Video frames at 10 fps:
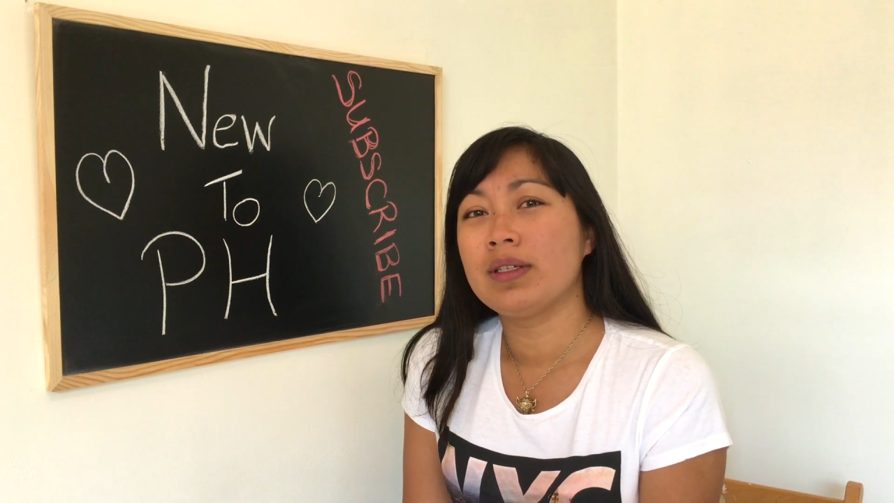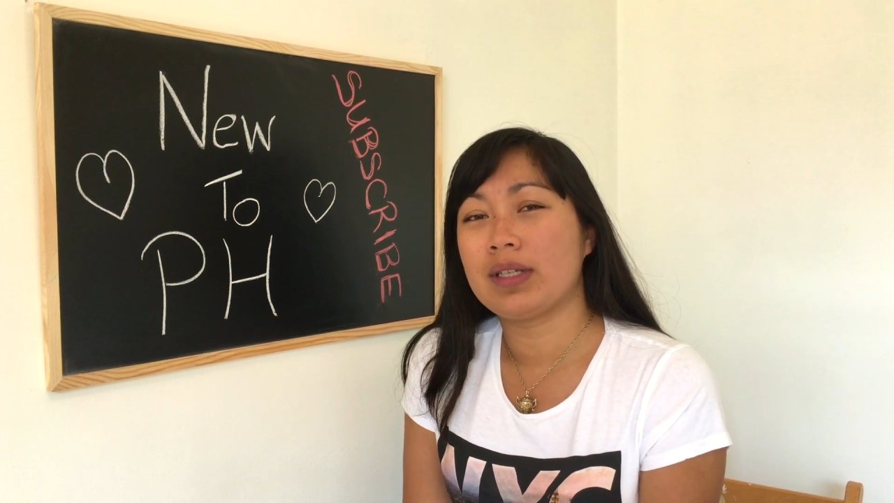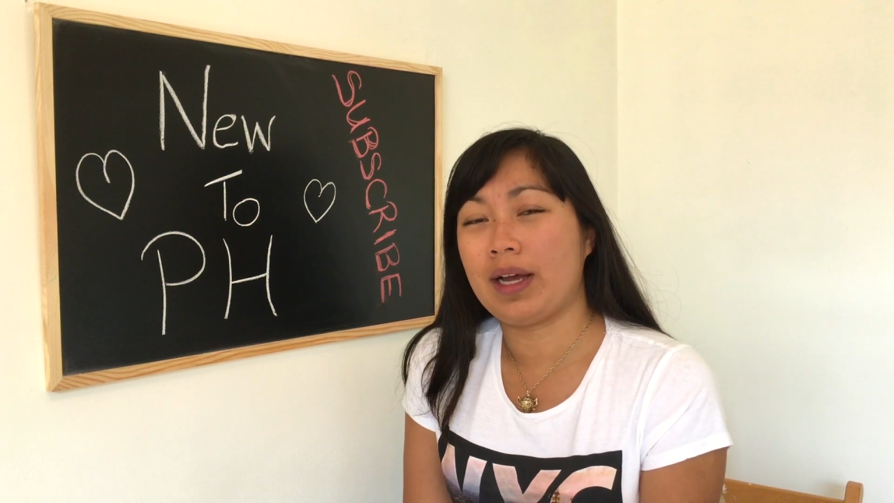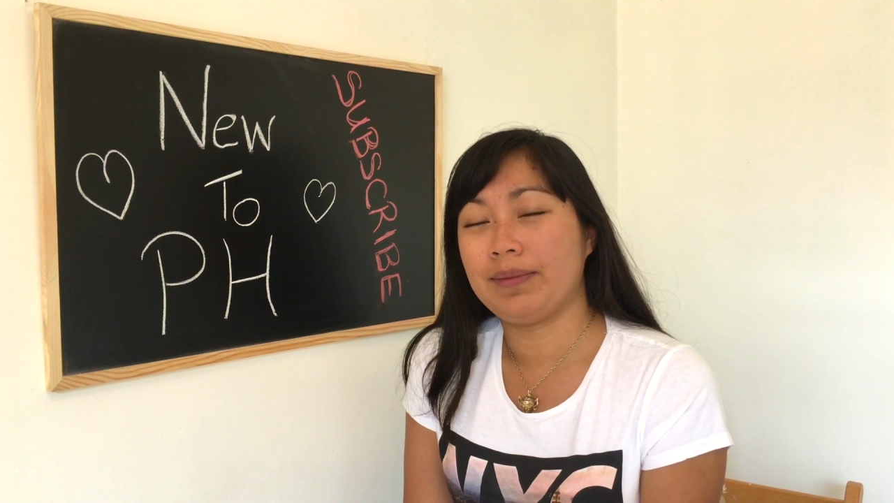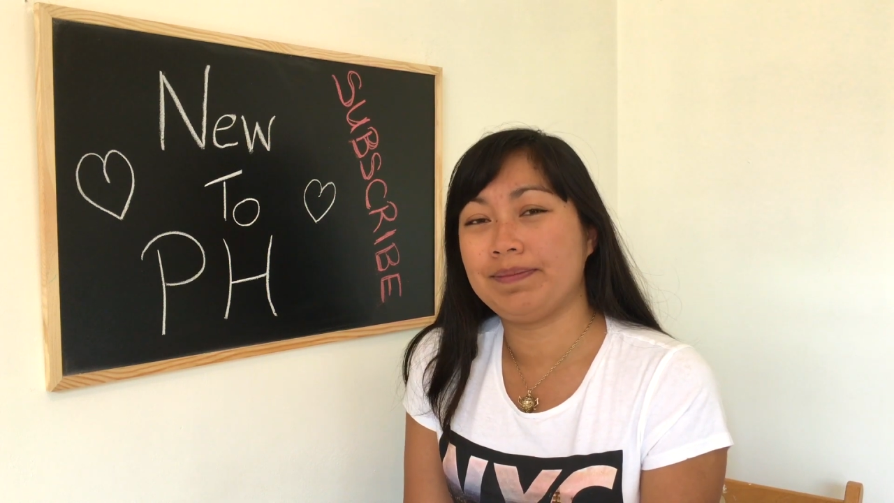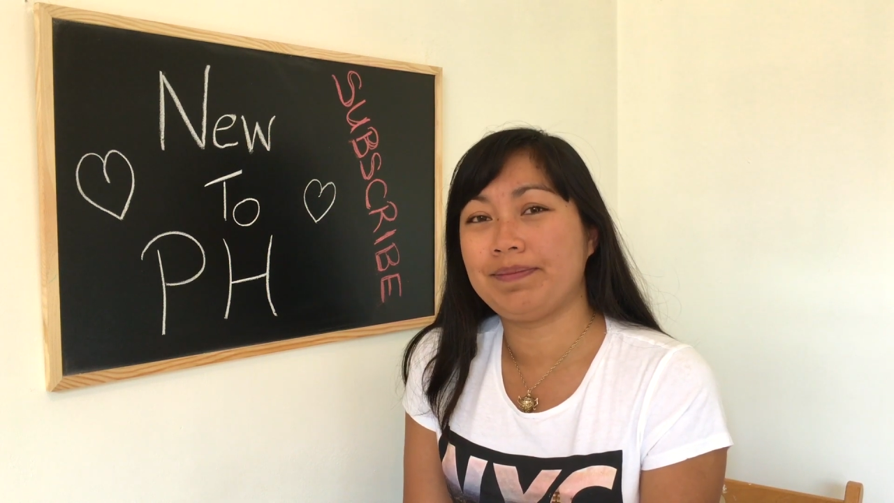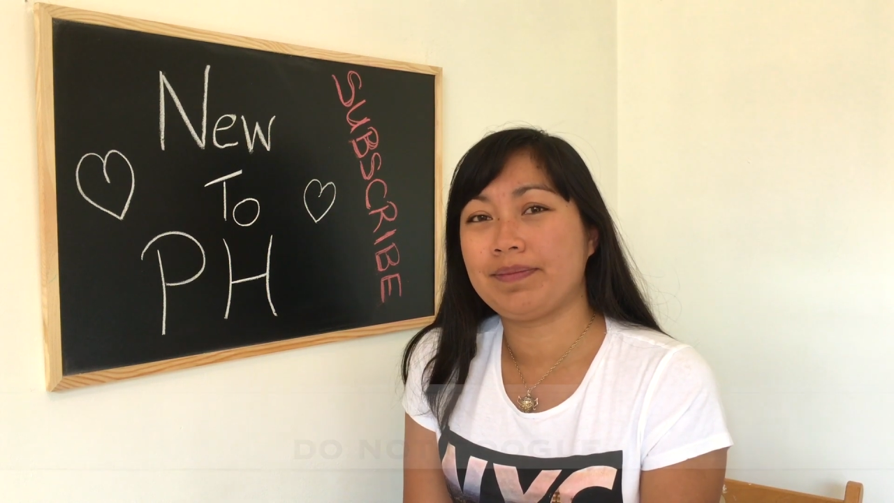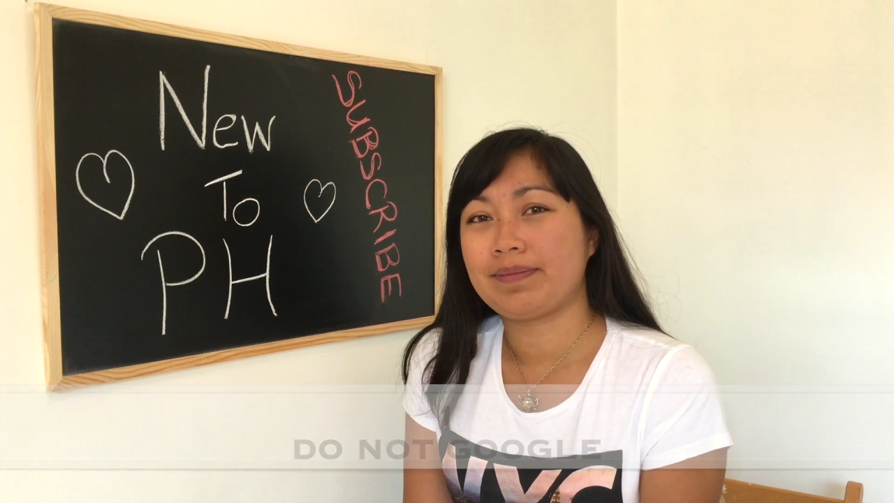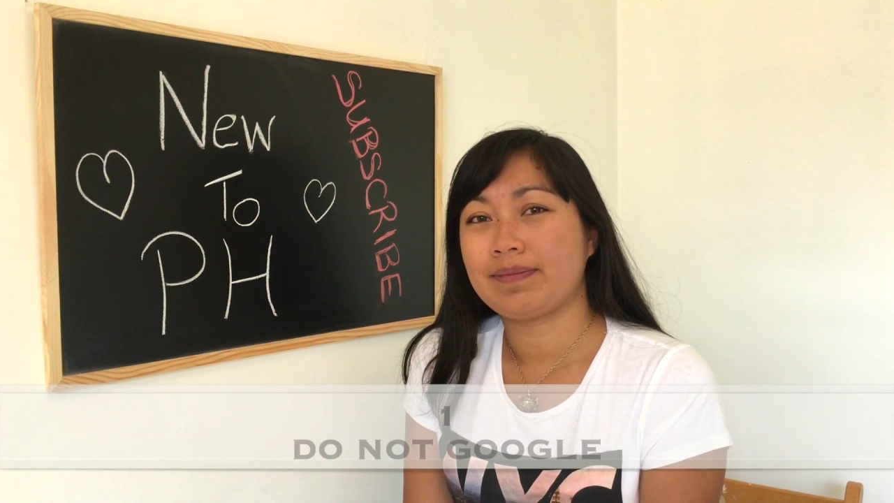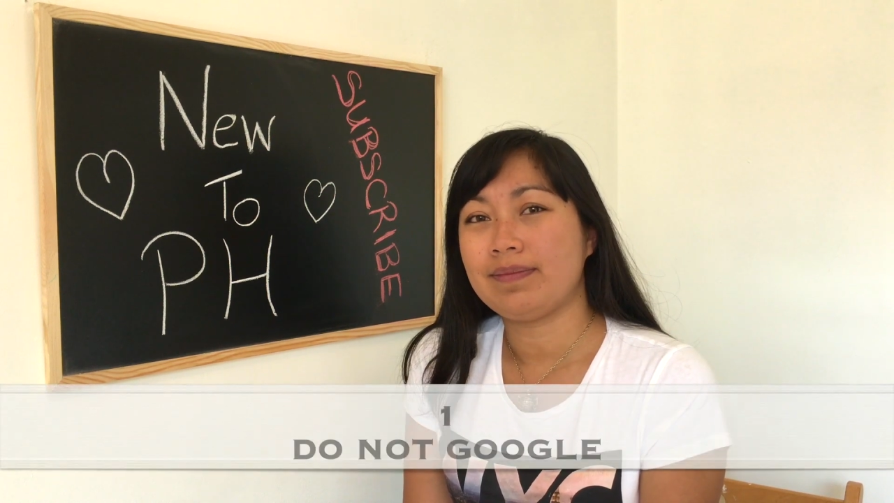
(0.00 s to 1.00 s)
So,
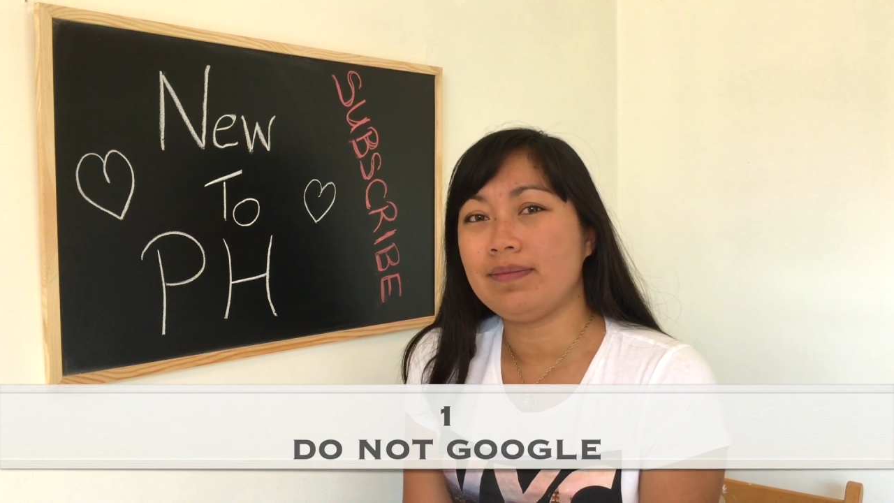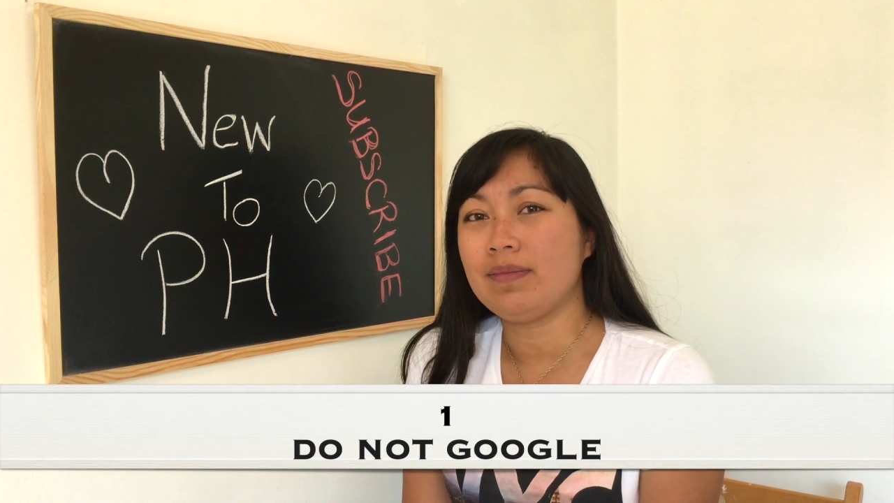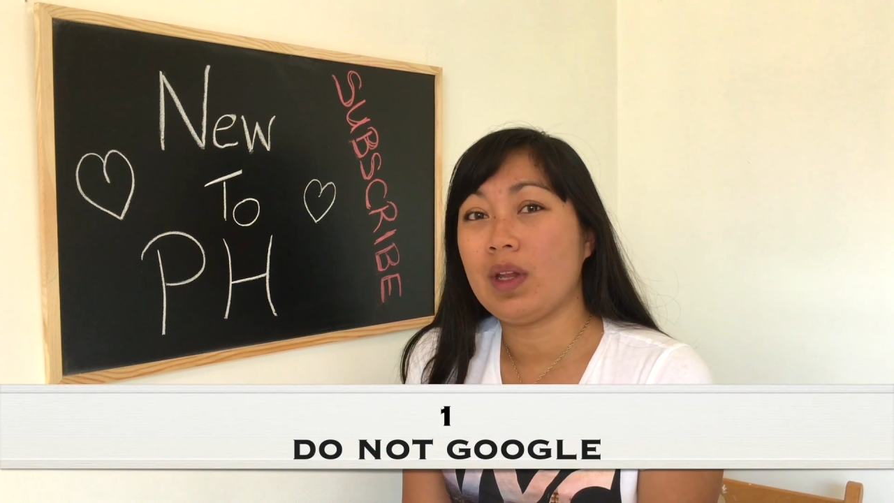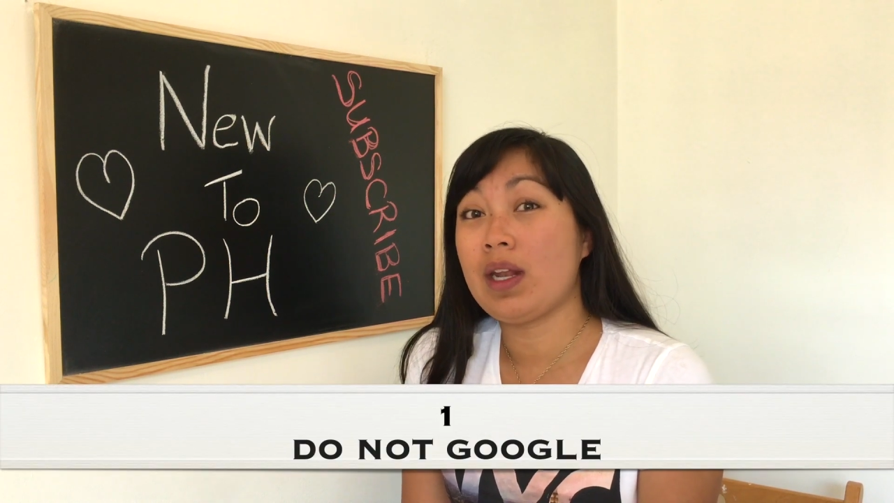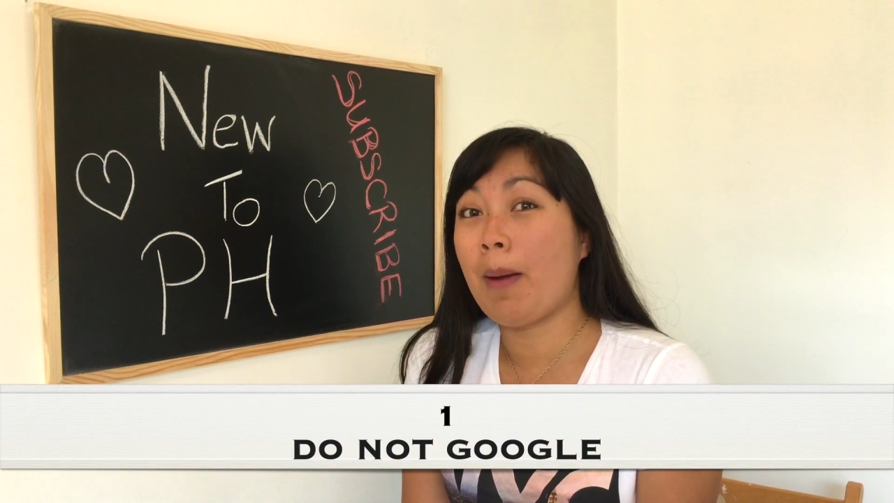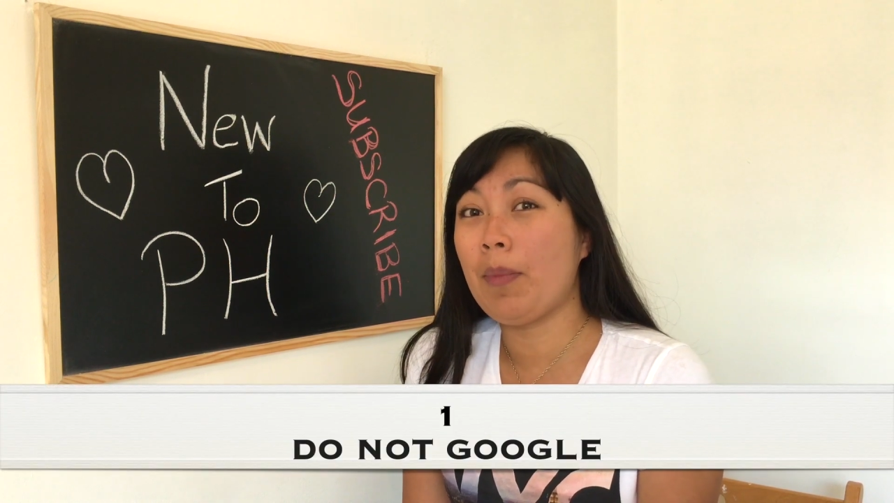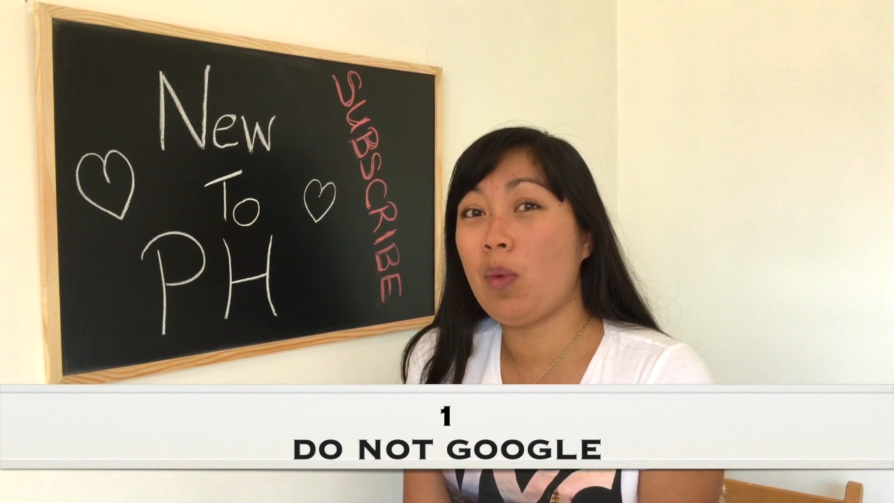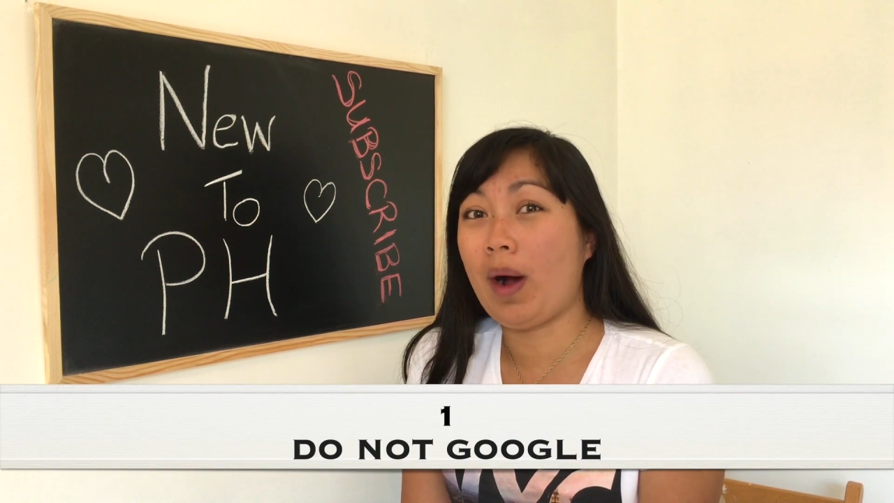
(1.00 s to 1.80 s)
number